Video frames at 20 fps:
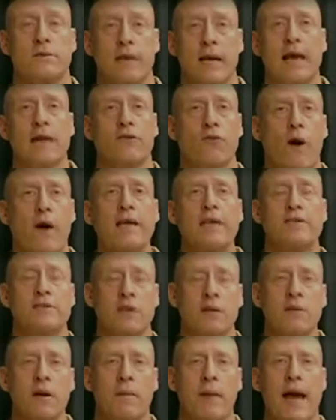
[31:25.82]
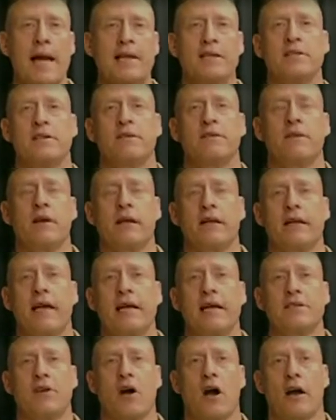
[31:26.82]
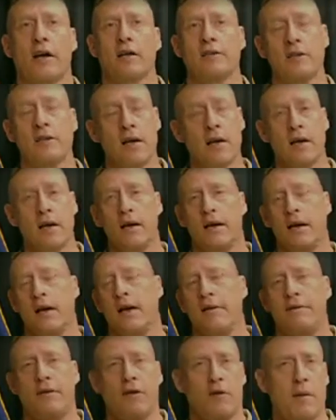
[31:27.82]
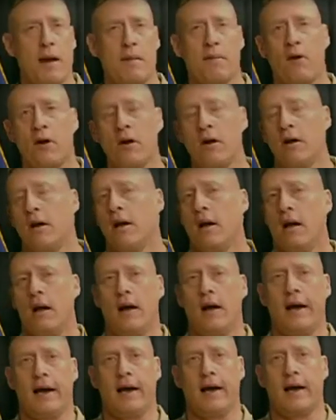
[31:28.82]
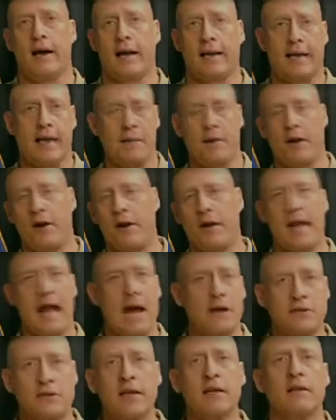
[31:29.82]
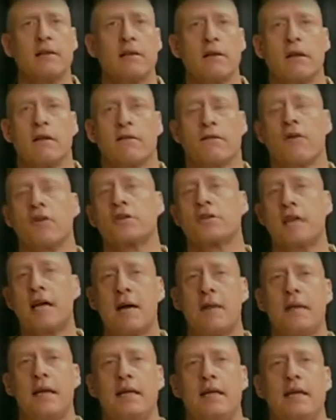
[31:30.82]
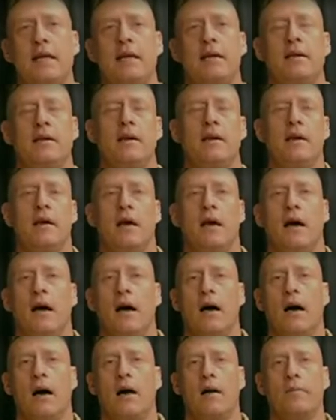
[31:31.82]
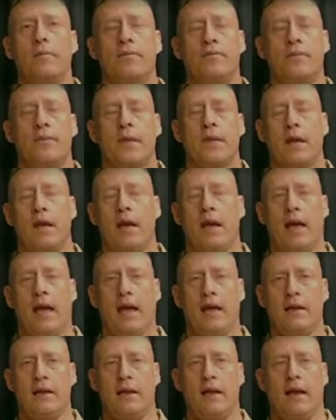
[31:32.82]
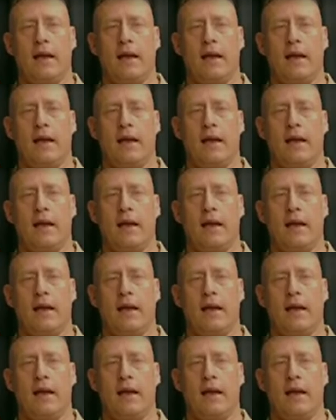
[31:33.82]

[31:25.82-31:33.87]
yeah, twice Apaches have engaged targets. If you remember, I came here and announced it the first time they did it and